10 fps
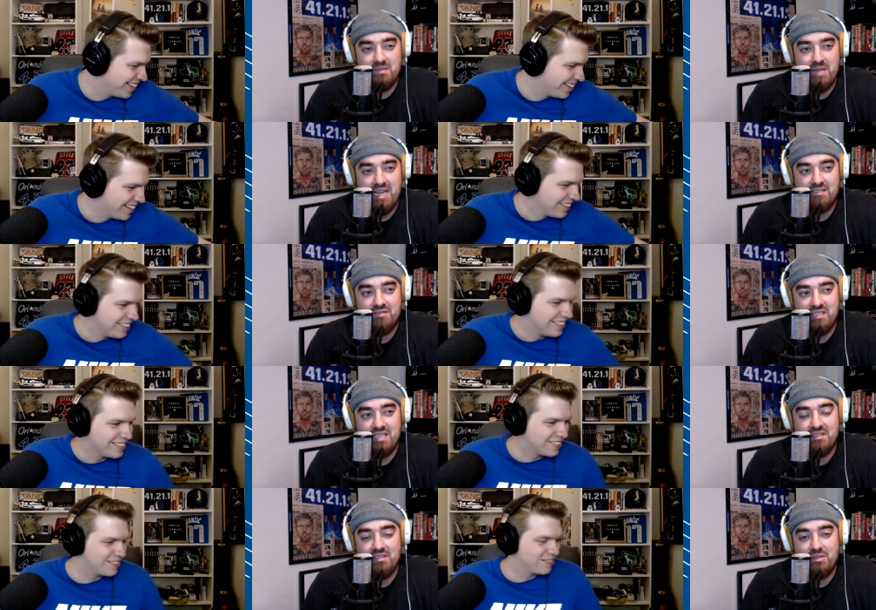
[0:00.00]
Speaker 1: some Mavs fans
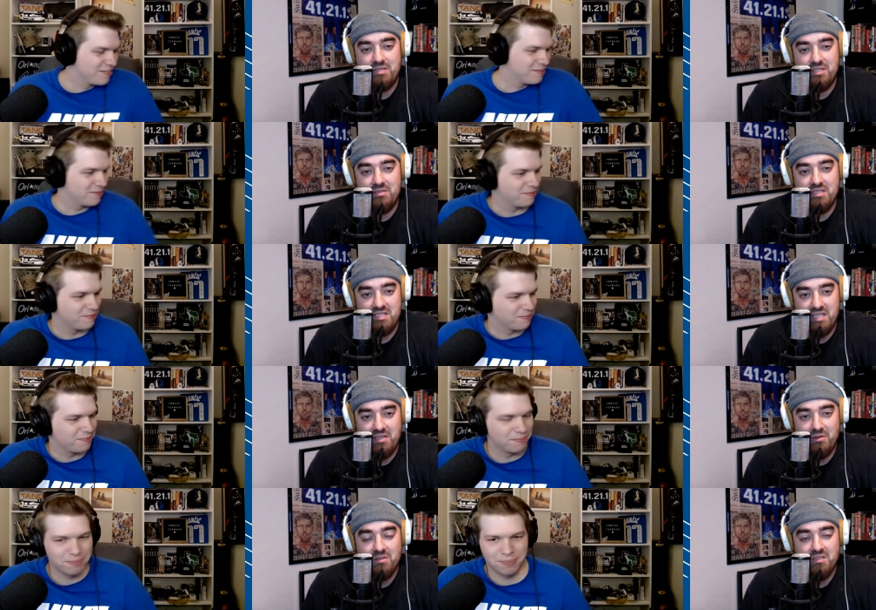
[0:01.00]
out there who do this
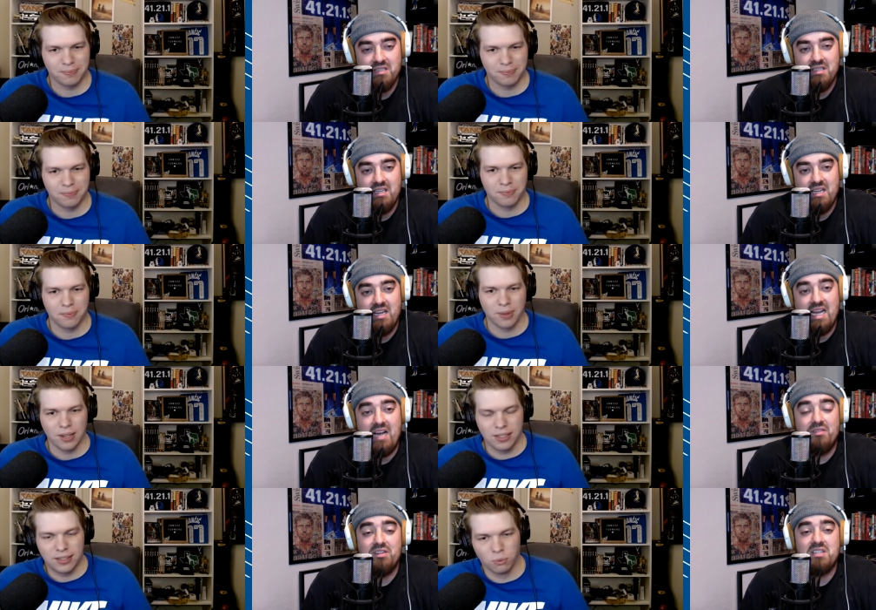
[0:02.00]
deal.
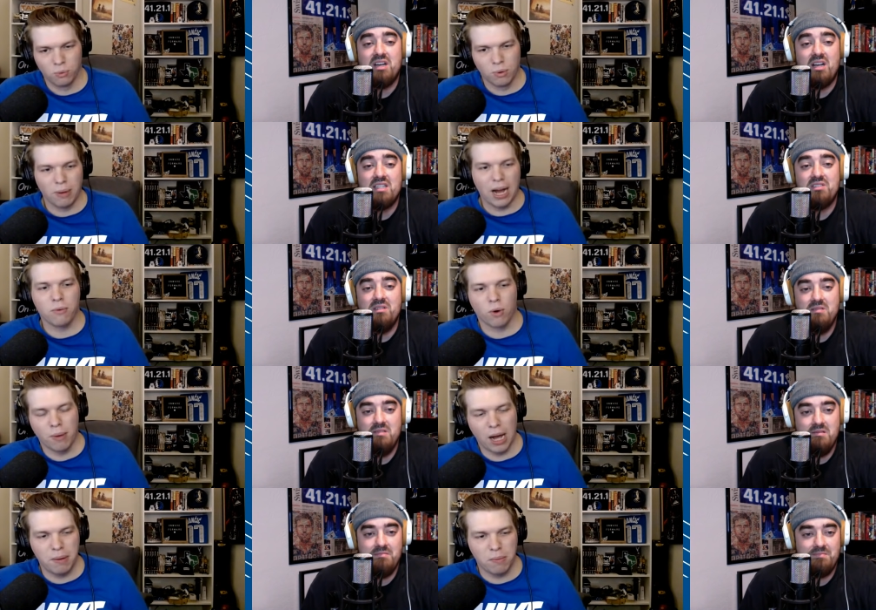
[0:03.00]
Now, there's remind, also
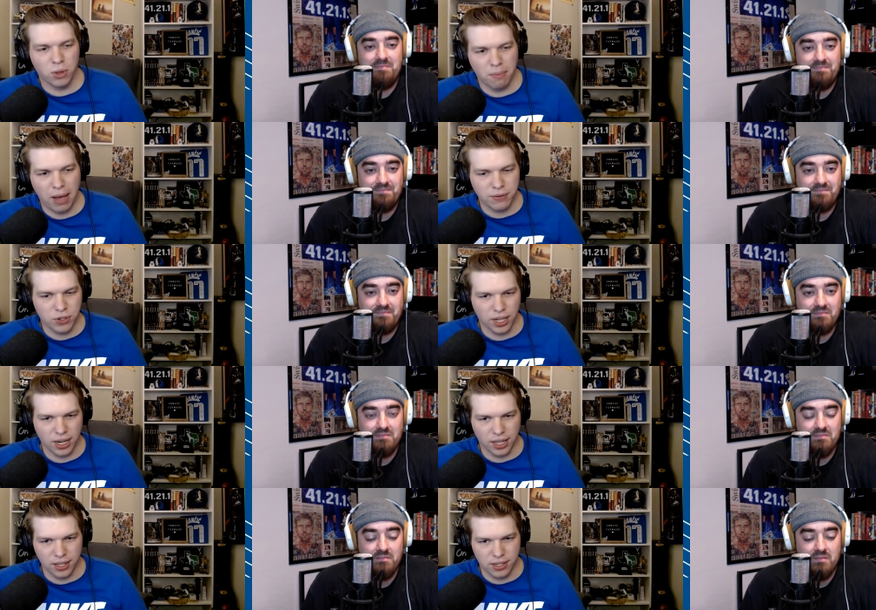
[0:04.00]
Speaker 2: remind people what the Mavs are getting
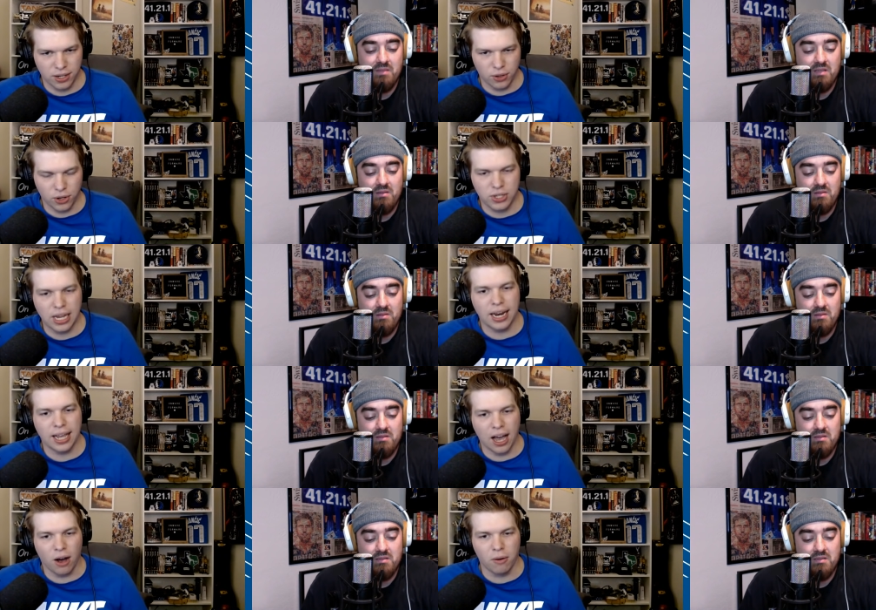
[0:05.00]
in this deal. They're sending
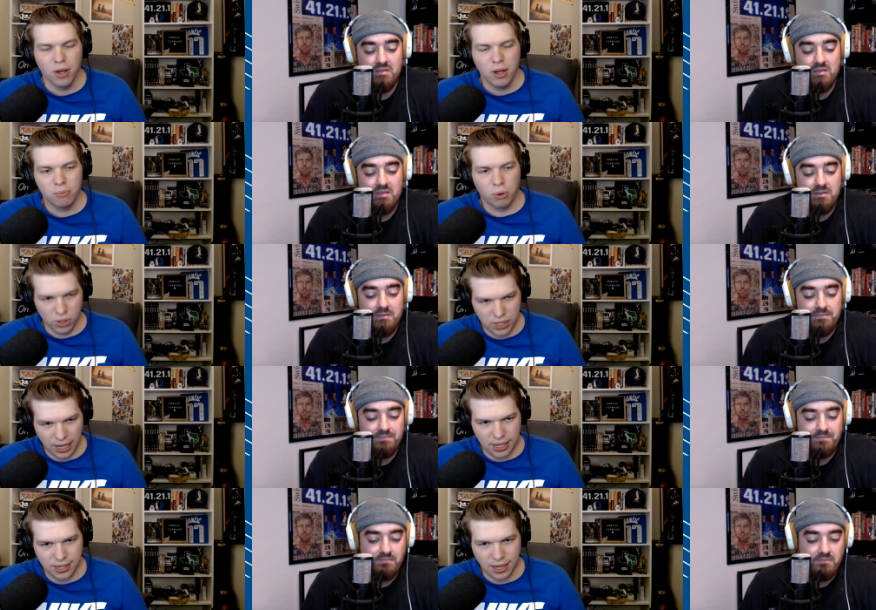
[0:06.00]
out
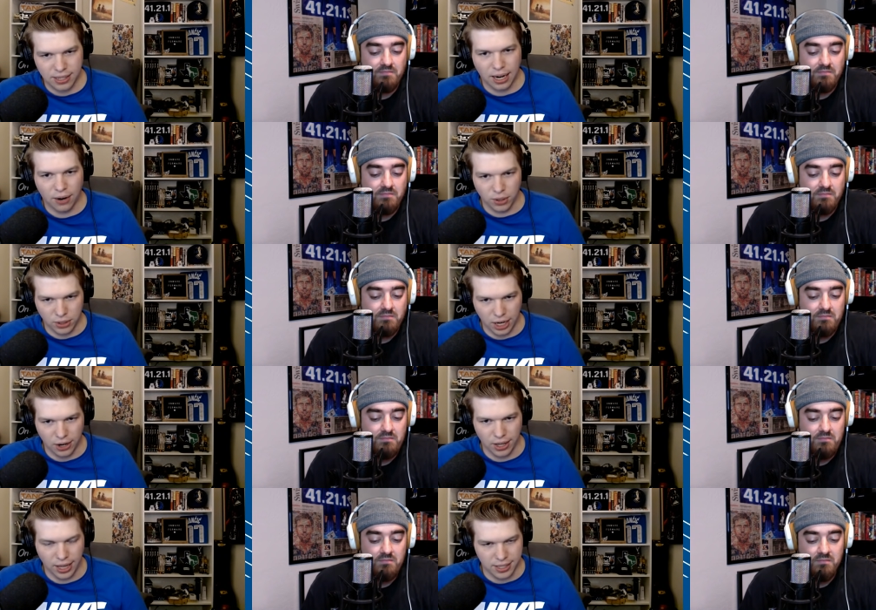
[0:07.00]
Porzingis and Tyrell Terry,
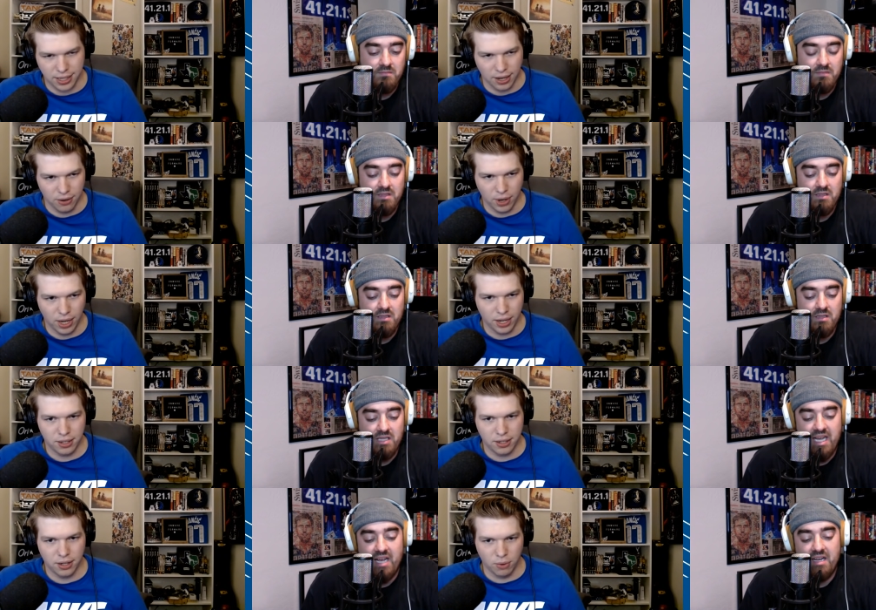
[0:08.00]
and that's it, right? Yeah,